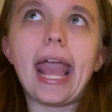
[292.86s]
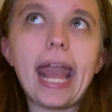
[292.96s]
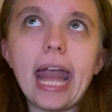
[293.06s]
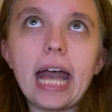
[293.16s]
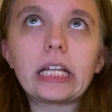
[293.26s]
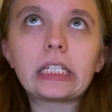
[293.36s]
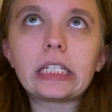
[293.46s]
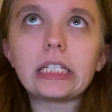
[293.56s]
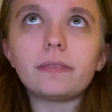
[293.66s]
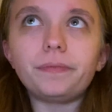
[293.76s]

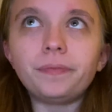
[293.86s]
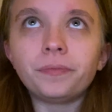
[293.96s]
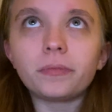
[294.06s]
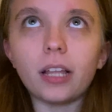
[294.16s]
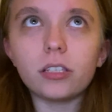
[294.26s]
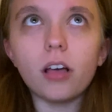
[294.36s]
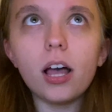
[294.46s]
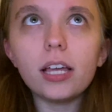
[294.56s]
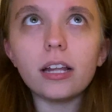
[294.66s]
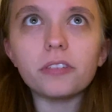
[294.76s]
And I
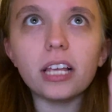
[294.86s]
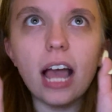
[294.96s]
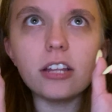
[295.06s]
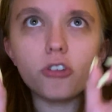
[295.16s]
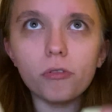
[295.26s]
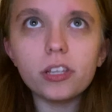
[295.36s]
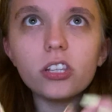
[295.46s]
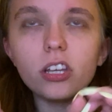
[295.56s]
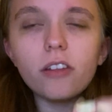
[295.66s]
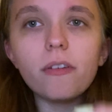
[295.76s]
saw it and I was like, I know this
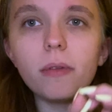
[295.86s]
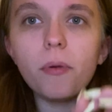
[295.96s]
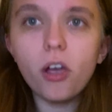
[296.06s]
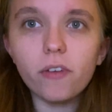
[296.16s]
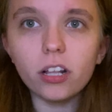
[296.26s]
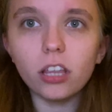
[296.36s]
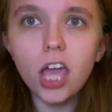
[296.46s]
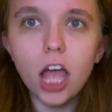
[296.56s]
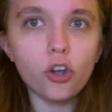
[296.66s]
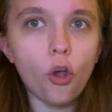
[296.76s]
is gonna fit me
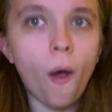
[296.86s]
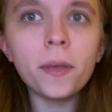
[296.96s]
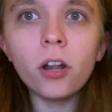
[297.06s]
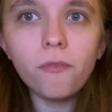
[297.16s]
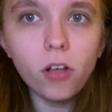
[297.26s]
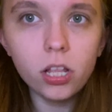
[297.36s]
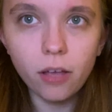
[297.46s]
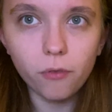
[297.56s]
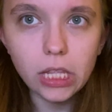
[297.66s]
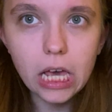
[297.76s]
perfectly. I know I'm gonna fall in
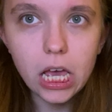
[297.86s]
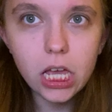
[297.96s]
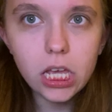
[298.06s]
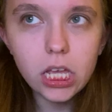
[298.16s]
love with it.